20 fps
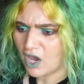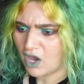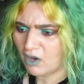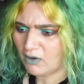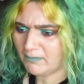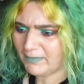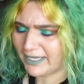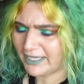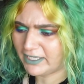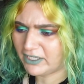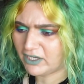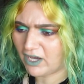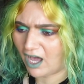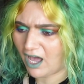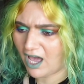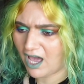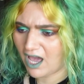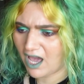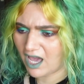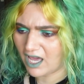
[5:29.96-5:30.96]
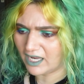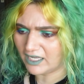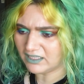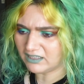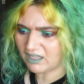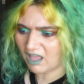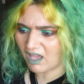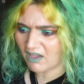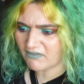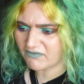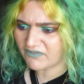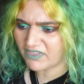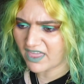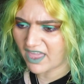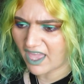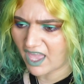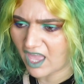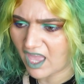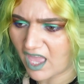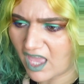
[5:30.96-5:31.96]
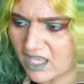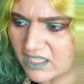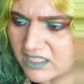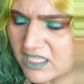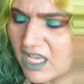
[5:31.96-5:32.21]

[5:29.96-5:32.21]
Oh my god, I love that.